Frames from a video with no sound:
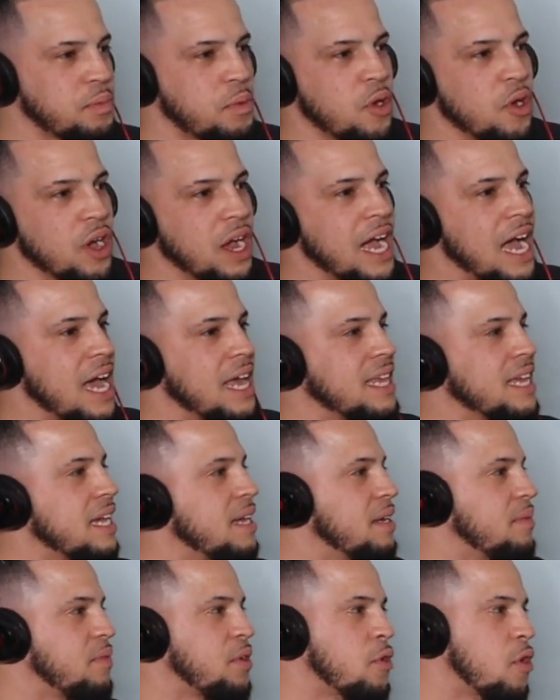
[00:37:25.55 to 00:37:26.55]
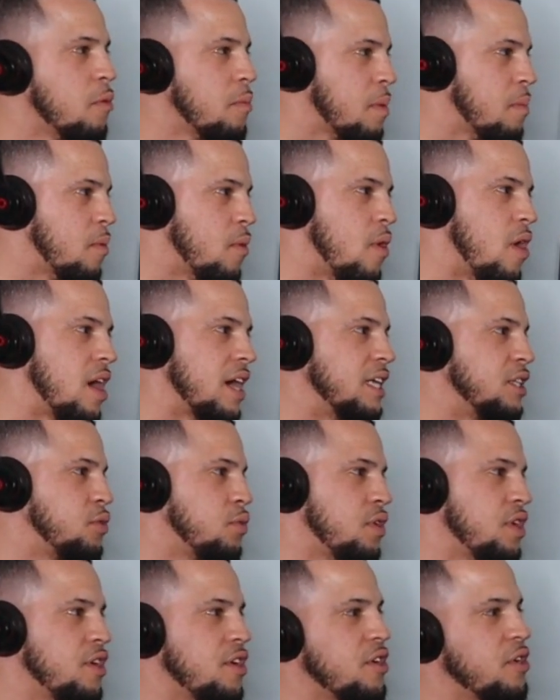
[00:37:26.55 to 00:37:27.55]
bro, a guy that grew up in Milwaukee,
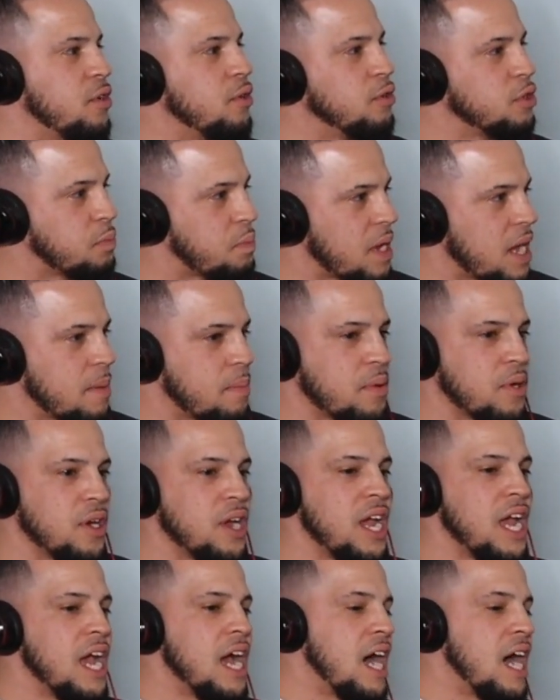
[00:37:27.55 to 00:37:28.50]
20-year newspaper.